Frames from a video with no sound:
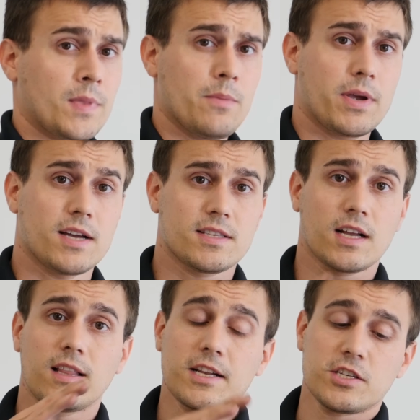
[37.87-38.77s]
because the
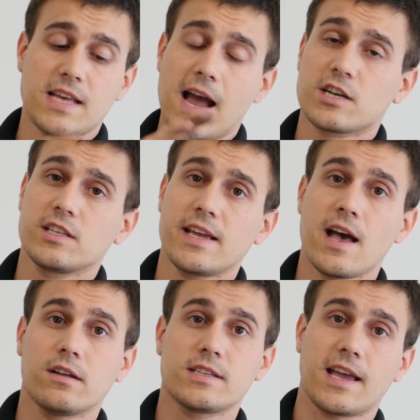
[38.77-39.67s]
clutch is actually
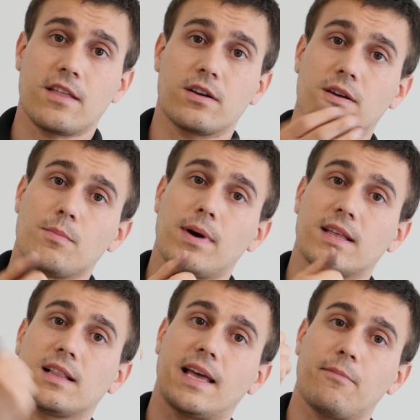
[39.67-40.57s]
held together by the
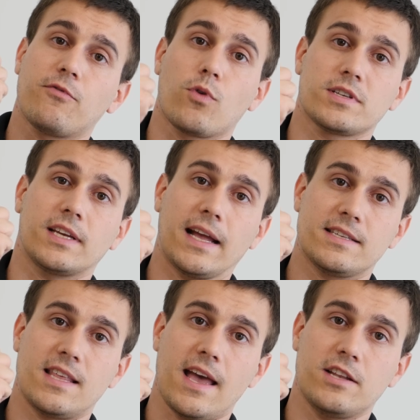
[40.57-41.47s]
clamp force
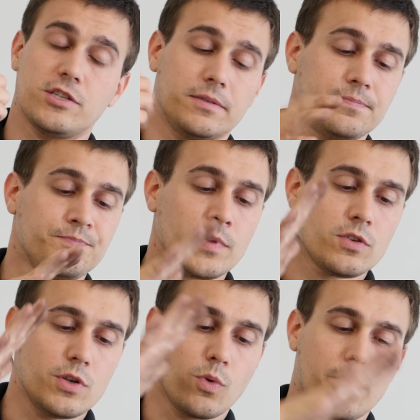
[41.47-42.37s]
against the engine.
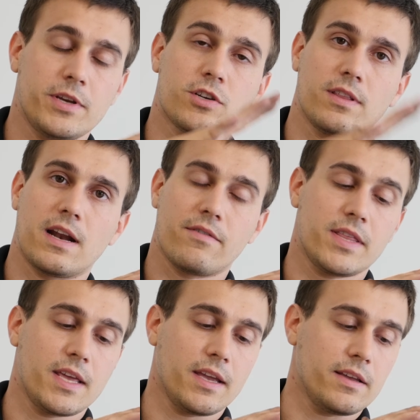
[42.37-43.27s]
So you want to be sure that
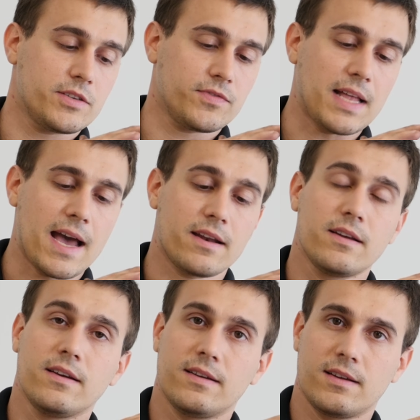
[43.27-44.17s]
everything is
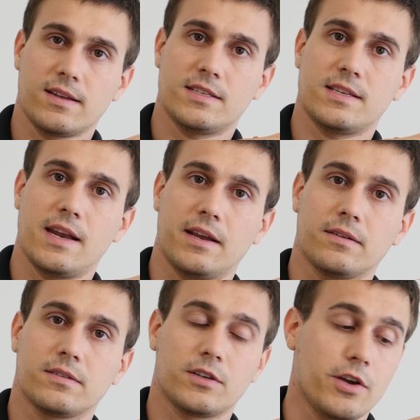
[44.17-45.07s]
flat and sitting
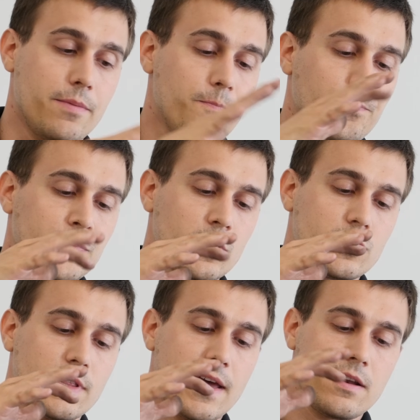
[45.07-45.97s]
good. So
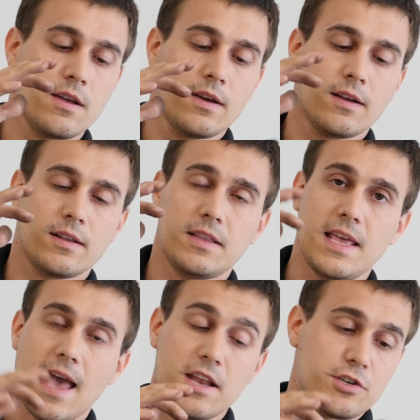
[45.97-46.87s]
then the
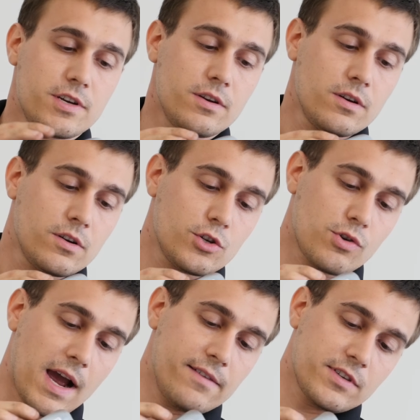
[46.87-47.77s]
engine
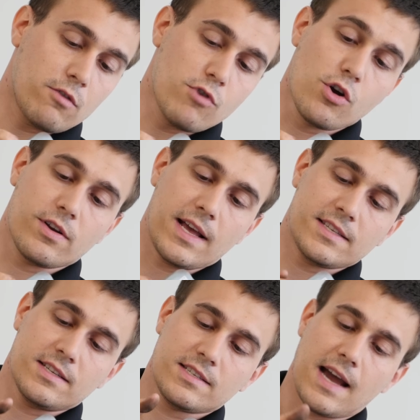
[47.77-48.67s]
drives a rotor that's
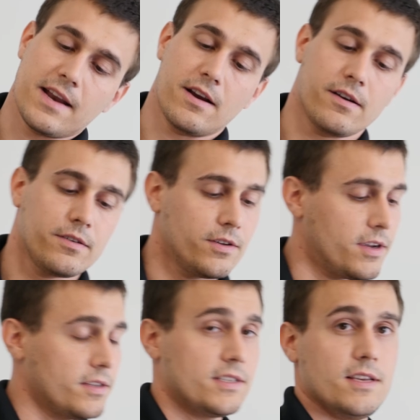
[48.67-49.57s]
inside here. You
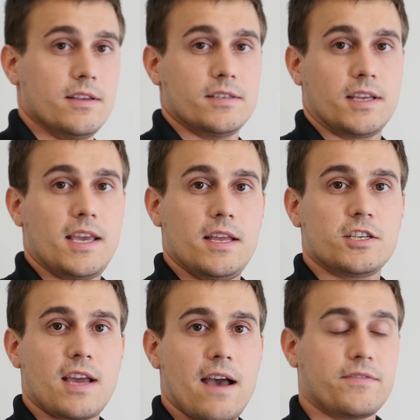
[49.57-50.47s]
can see there's a keyed
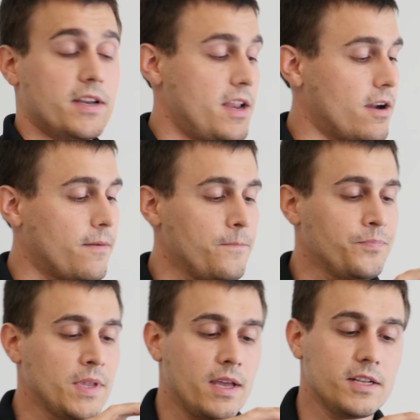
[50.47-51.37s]
shaft in here
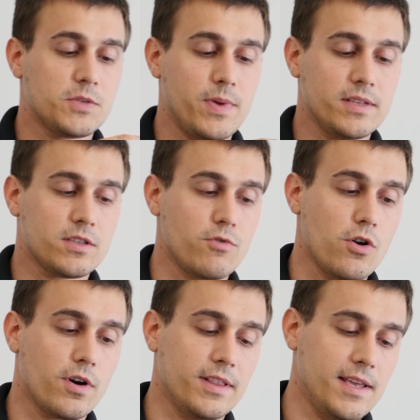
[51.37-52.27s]
and it spins the
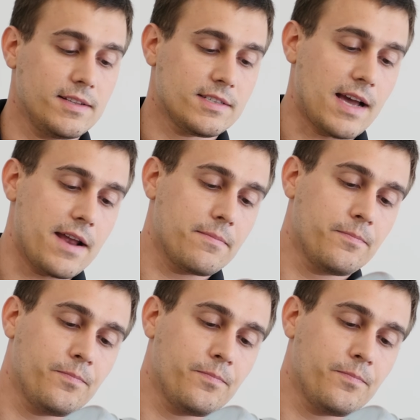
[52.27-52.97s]
rotor on the inside.